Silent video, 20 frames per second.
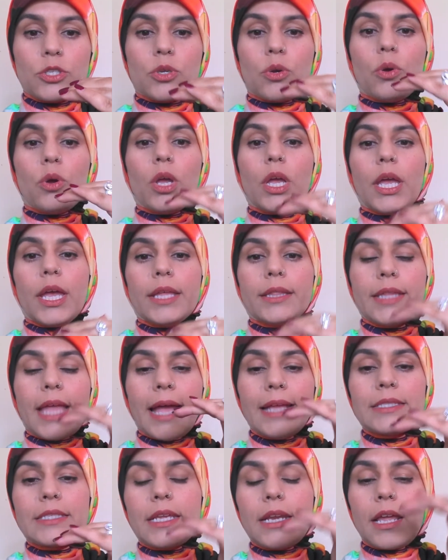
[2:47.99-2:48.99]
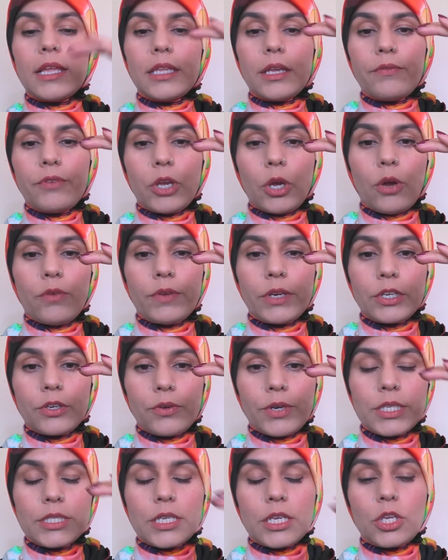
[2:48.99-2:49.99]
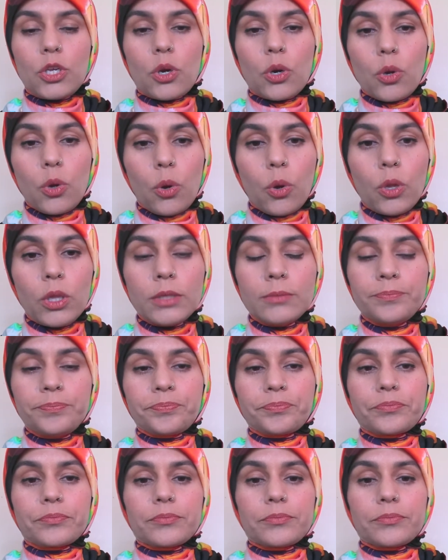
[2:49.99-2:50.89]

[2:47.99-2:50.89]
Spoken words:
So that's another way of increasing your goal.